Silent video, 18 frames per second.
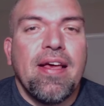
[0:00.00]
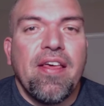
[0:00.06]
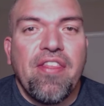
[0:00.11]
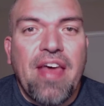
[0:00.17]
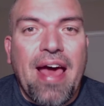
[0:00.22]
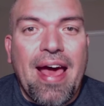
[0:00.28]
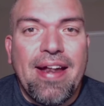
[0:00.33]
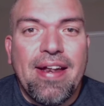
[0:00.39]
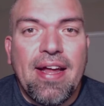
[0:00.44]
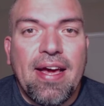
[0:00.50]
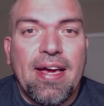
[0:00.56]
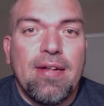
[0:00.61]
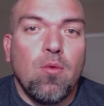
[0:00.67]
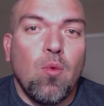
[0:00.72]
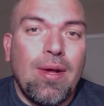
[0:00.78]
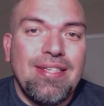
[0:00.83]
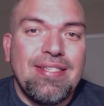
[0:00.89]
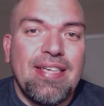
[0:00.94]
That
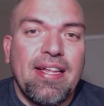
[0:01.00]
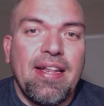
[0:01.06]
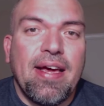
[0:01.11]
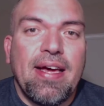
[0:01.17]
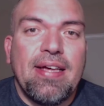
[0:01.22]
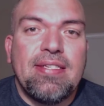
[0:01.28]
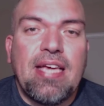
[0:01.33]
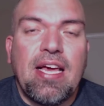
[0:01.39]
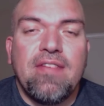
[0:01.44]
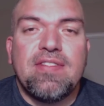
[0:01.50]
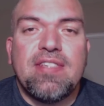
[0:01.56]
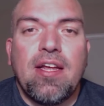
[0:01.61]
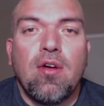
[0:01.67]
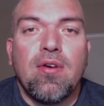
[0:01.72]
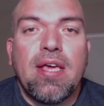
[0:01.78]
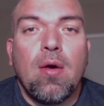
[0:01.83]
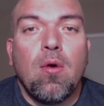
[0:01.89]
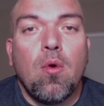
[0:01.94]
night, Wednesday night, Dave
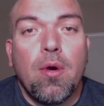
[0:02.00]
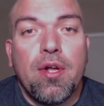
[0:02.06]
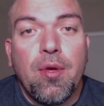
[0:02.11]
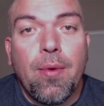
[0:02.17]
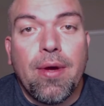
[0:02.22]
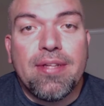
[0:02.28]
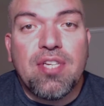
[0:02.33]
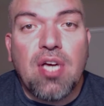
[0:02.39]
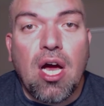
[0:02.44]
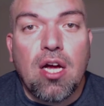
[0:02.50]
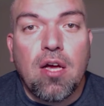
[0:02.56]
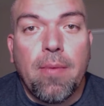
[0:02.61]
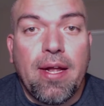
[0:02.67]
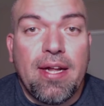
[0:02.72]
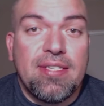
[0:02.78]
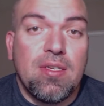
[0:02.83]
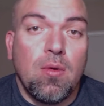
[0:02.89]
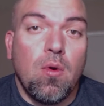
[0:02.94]
said, okay, well, what do you want to talk
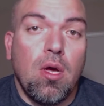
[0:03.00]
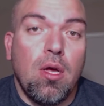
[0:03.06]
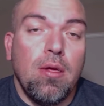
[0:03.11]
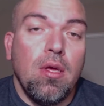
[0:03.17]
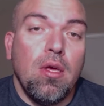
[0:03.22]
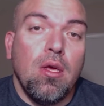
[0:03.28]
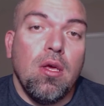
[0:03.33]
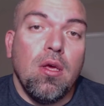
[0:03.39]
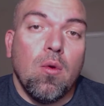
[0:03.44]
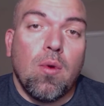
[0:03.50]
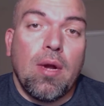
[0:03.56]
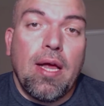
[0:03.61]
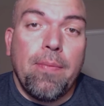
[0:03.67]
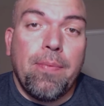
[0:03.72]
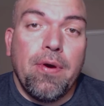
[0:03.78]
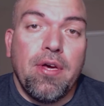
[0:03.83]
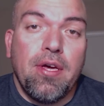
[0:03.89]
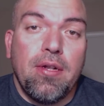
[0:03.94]
about? I said, well, when
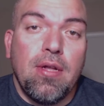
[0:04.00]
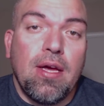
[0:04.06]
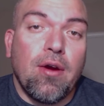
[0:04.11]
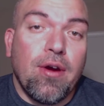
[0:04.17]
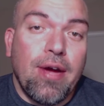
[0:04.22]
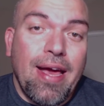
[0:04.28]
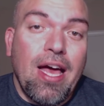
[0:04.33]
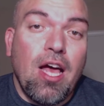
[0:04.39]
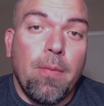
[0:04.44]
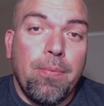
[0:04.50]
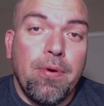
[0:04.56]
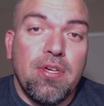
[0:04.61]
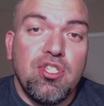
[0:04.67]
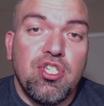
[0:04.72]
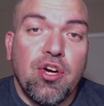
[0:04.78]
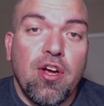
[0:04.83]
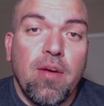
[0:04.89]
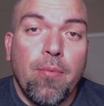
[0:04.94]
I put or I helped
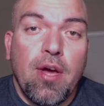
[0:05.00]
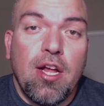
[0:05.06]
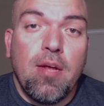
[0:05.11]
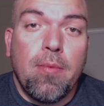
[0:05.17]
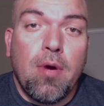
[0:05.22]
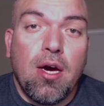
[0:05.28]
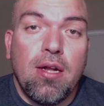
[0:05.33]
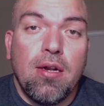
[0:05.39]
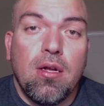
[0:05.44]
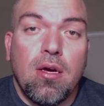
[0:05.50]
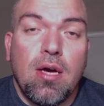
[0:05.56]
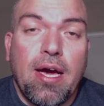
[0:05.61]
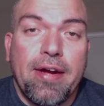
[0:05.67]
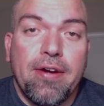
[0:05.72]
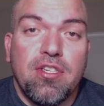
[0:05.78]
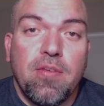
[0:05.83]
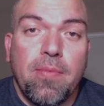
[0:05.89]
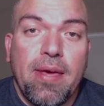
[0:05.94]
put Jerry Branham on
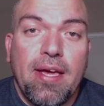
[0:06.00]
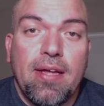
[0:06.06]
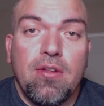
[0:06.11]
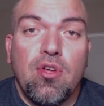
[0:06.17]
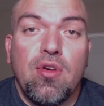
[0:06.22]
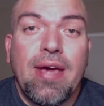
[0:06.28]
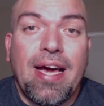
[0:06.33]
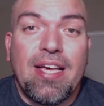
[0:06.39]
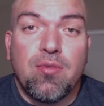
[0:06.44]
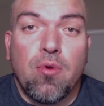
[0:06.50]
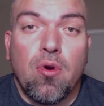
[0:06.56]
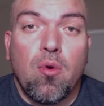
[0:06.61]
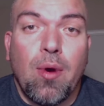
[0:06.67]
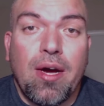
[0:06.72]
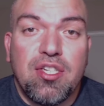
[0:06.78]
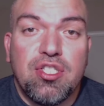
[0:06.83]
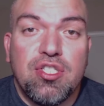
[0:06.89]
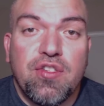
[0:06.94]
Iron Debate, you guys
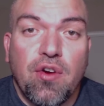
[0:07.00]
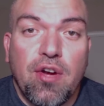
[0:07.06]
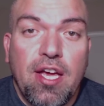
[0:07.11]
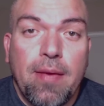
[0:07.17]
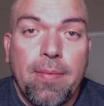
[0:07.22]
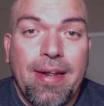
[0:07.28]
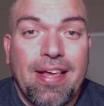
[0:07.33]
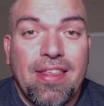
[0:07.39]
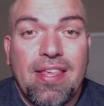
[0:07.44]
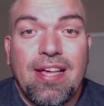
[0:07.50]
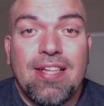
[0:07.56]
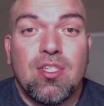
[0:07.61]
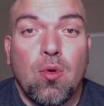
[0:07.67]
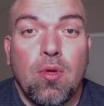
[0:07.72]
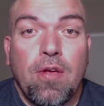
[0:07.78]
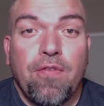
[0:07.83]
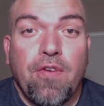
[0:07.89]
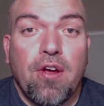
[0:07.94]
wrote questions for him. And I think
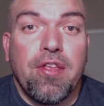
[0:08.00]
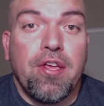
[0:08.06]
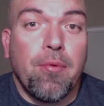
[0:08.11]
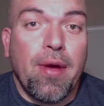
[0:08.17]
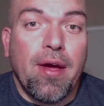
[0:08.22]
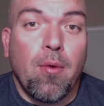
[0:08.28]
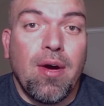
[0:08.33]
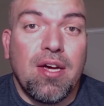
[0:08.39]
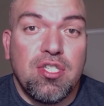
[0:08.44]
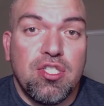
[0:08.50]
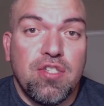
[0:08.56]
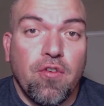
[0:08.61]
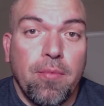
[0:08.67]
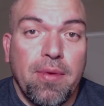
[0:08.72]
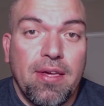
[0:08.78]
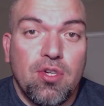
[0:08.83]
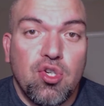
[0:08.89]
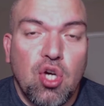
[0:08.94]
it's only fair that you write questions
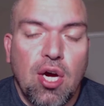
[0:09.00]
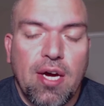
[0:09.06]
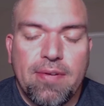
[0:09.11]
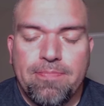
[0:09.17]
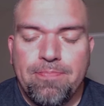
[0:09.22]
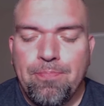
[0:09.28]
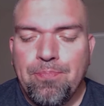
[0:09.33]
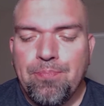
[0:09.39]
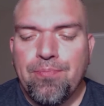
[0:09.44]
for me and John.